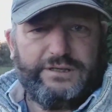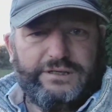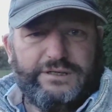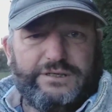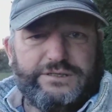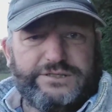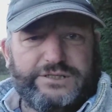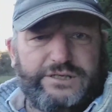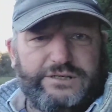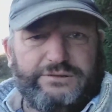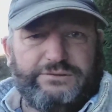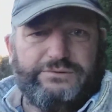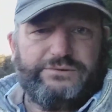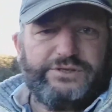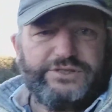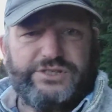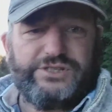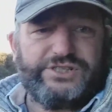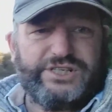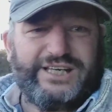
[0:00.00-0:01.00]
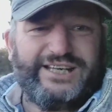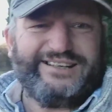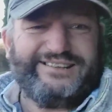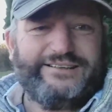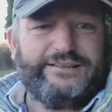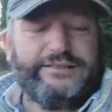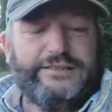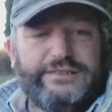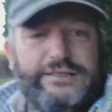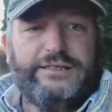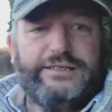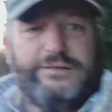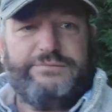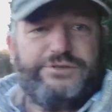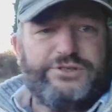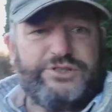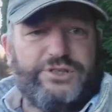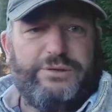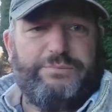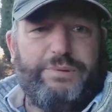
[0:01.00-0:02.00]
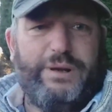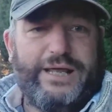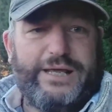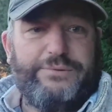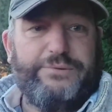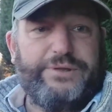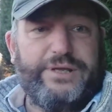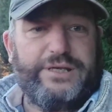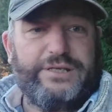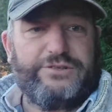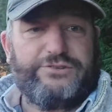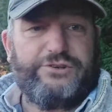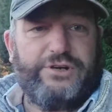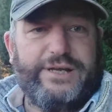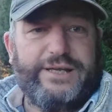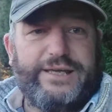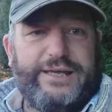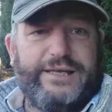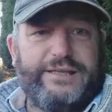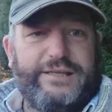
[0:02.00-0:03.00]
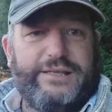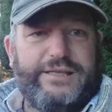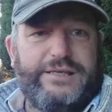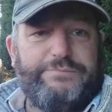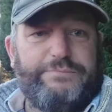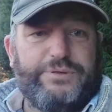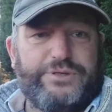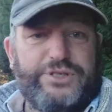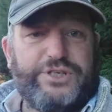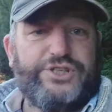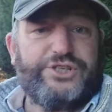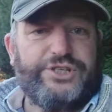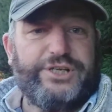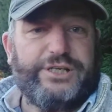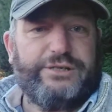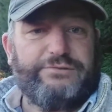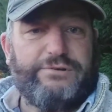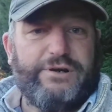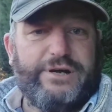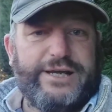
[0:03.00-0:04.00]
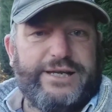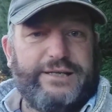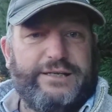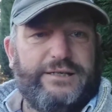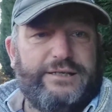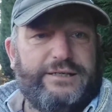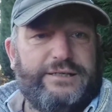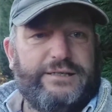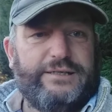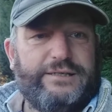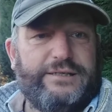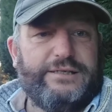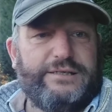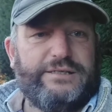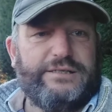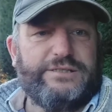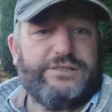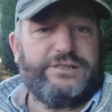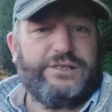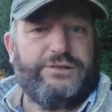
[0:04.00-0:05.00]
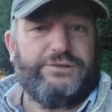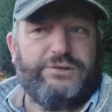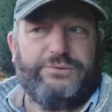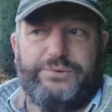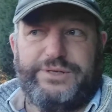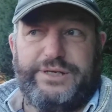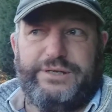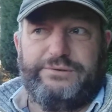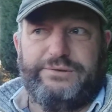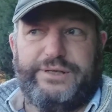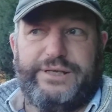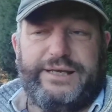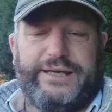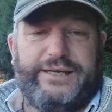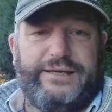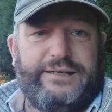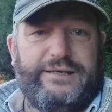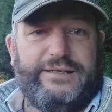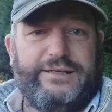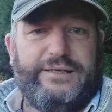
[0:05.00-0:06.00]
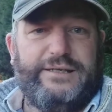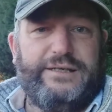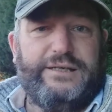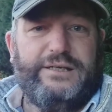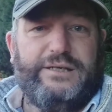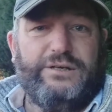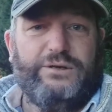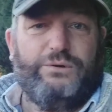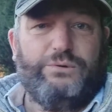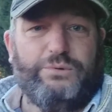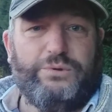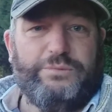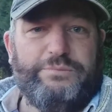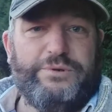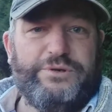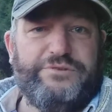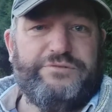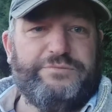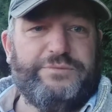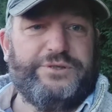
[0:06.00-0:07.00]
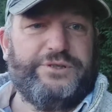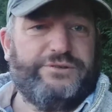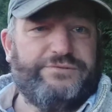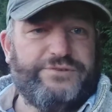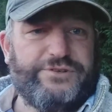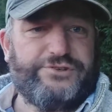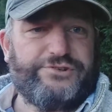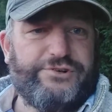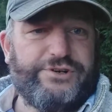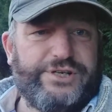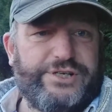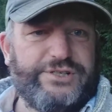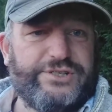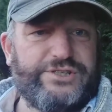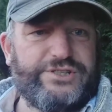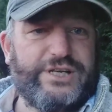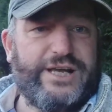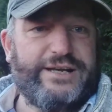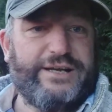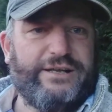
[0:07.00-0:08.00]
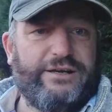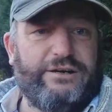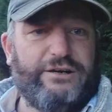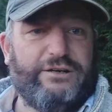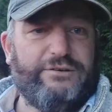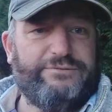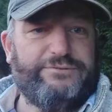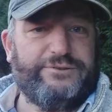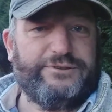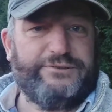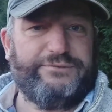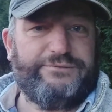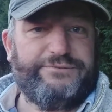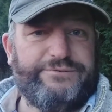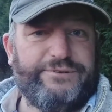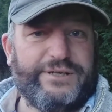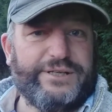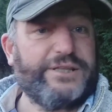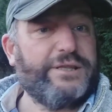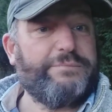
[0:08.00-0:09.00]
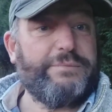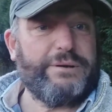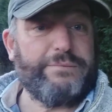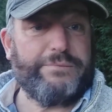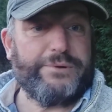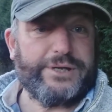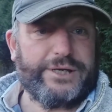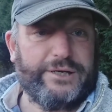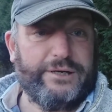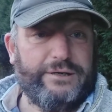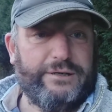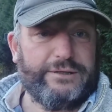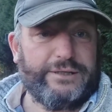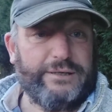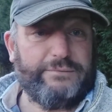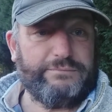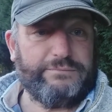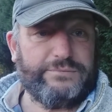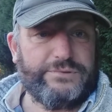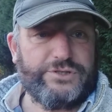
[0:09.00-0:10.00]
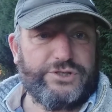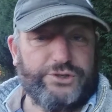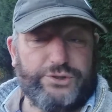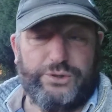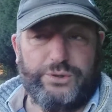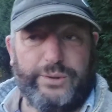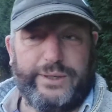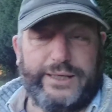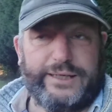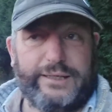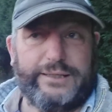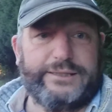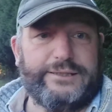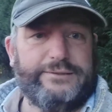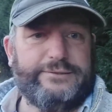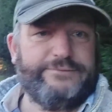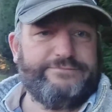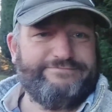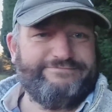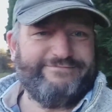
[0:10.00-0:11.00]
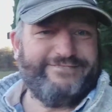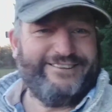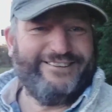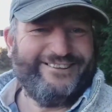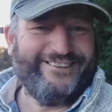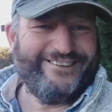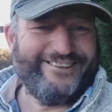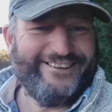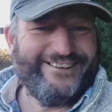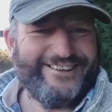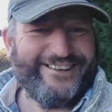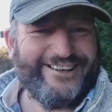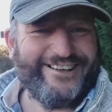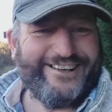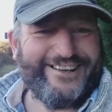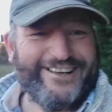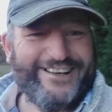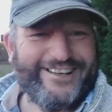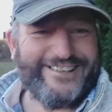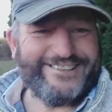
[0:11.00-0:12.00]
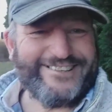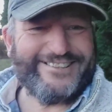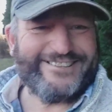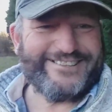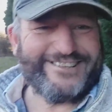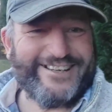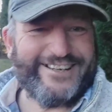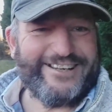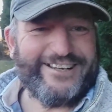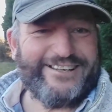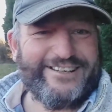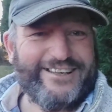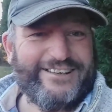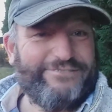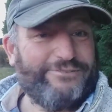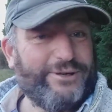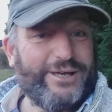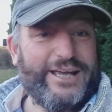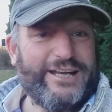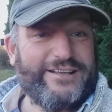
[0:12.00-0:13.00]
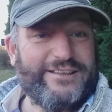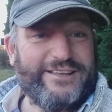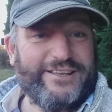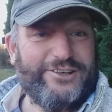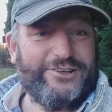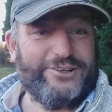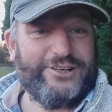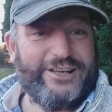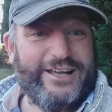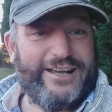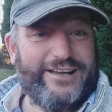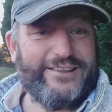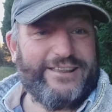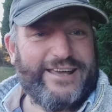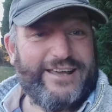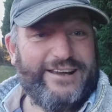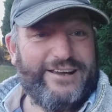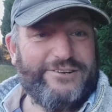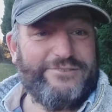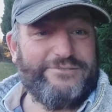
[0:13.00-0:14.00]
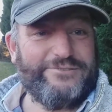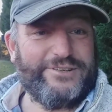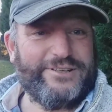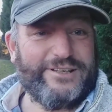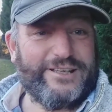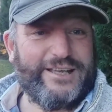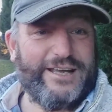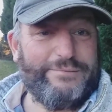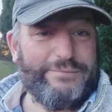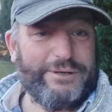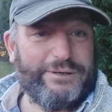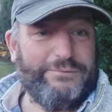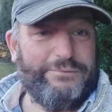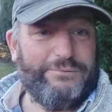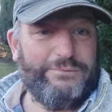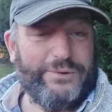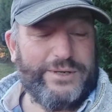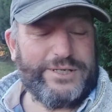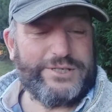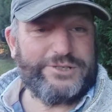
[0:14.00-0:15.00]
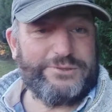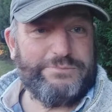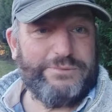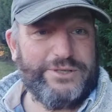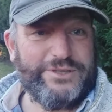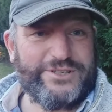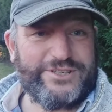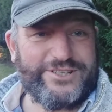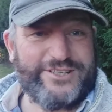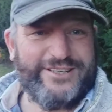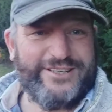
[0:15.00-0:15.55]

So this is it. Just going to play with it, try and get the positioning right so that we don't get all the movement of the trees setting it off and filling the memory card up too quickly. And if we get anything good out of that over the coming weeks and months,